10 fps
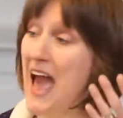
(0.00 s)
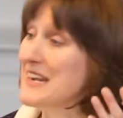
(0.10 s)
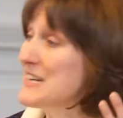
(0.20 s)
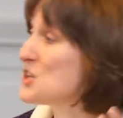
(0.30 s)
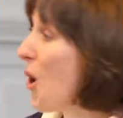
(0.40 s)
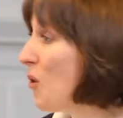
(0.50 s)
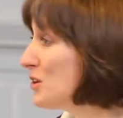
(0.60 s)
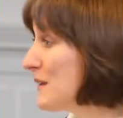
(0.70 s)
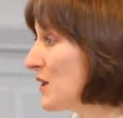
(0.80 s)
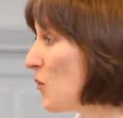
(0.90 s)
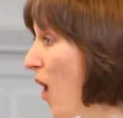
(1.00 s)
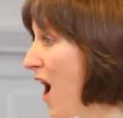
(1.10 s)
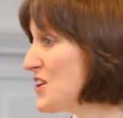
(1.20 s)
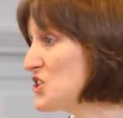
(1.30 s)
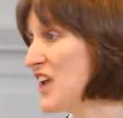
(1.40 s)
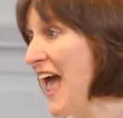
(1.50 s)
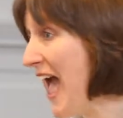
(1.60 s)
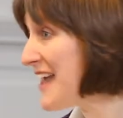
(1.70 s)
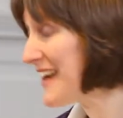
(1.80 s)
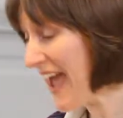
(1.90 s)
and He told me to wash,
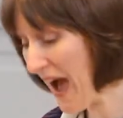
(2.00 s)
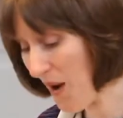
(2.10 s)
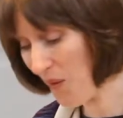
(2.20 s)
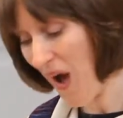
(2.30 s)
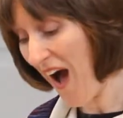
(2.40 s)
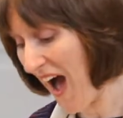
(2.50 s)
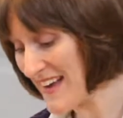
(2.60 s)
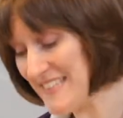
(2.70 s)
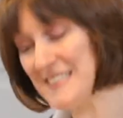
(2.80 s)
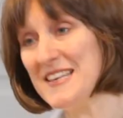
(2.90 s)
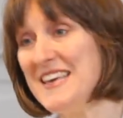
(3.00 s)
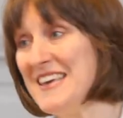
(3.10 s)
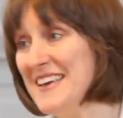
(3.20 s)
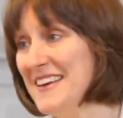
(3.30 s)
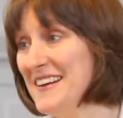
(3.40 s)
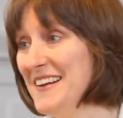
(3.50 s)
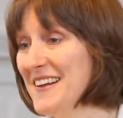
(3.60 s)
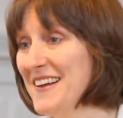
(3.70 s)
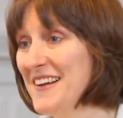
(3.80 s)
and now I see.